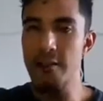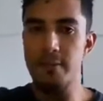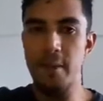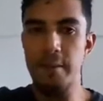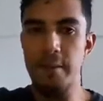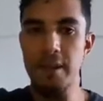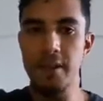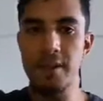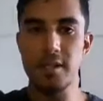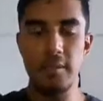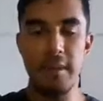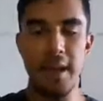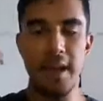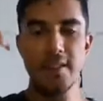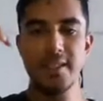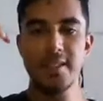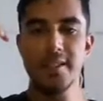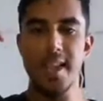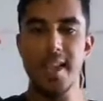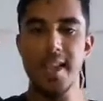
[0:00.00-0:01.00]
feminism
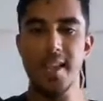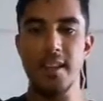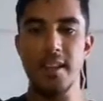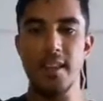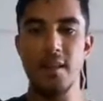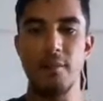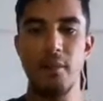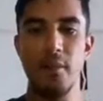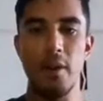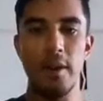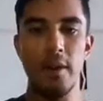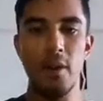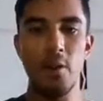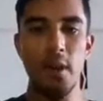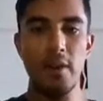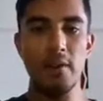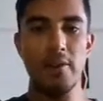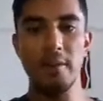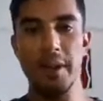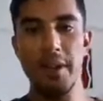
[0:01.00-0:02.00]
has taken the boy
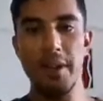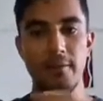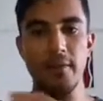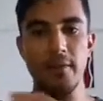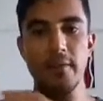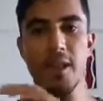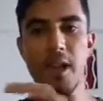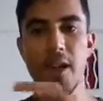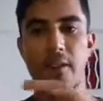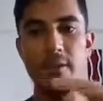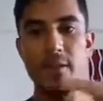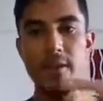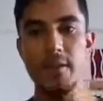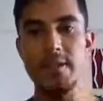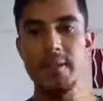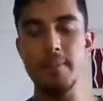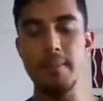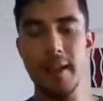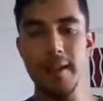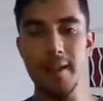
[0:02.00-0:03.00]
who went from infant
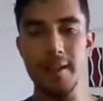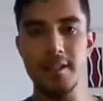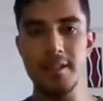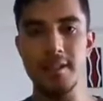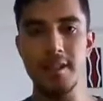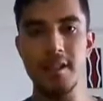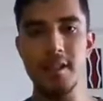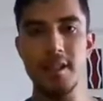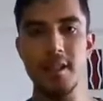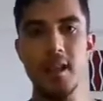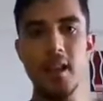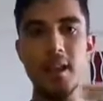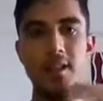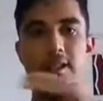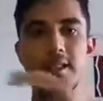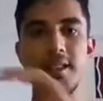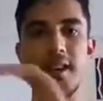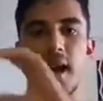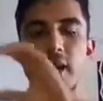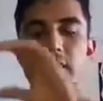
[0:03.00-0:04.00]
level of dependency
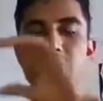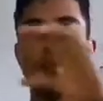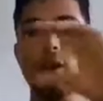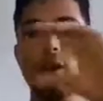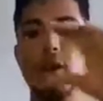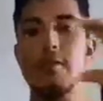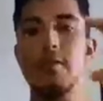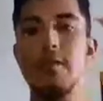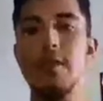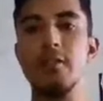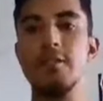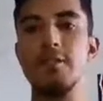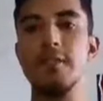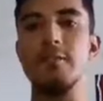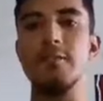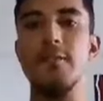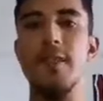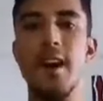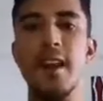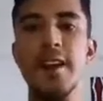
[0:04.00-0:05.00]
to toddler level of
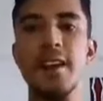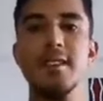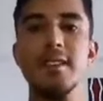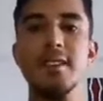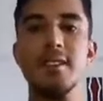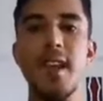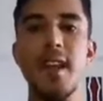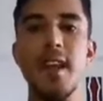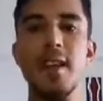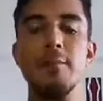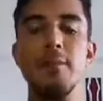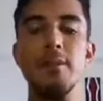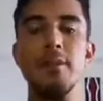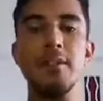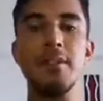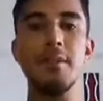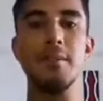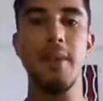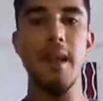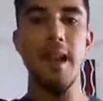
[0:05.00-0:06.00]
defiance and
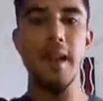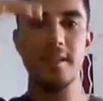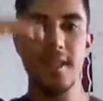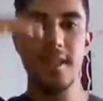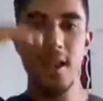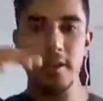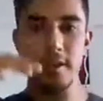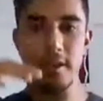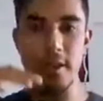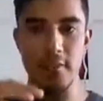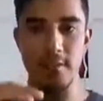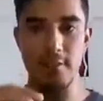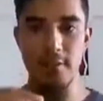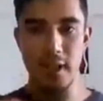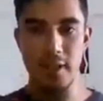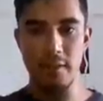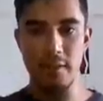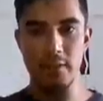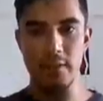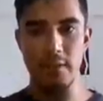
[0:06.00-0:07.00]
pushed them back down to
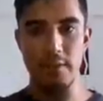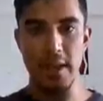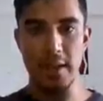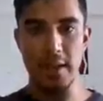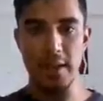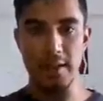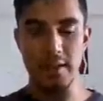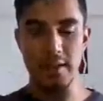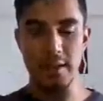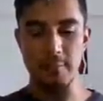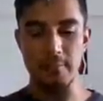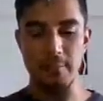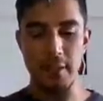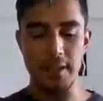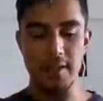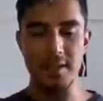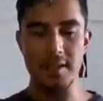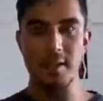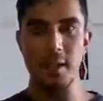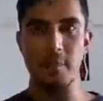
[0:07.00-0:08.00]
infant level of dependency.
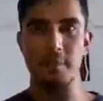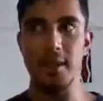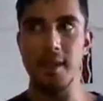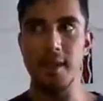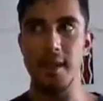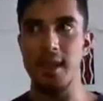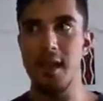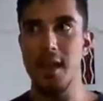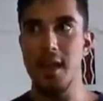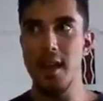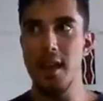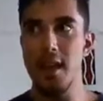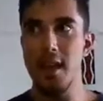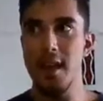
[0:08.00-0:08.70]
And this is something